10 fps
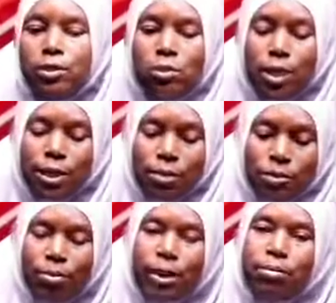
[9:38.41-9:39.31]
you tend
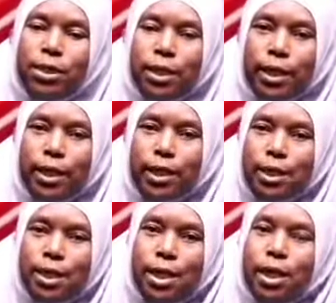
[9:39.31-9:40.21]
to make
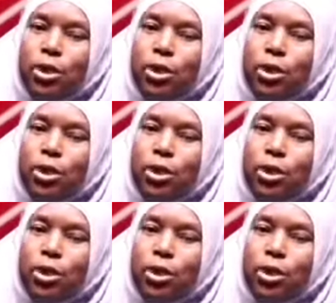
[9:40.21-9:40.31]
mistakes.